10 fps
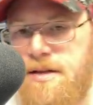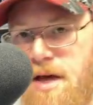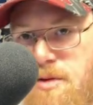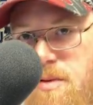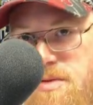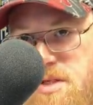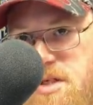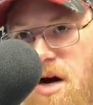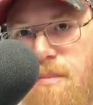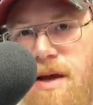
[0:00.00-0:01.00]
the other one was a
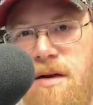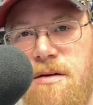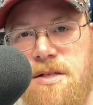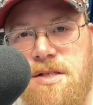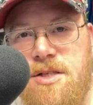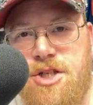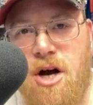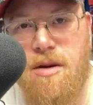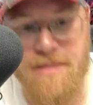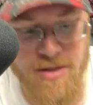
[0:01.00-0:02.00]
Charmander. This is the
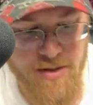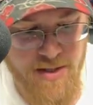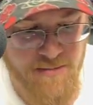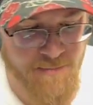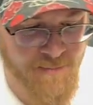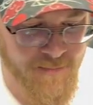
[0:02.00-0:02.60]
Charmeleon.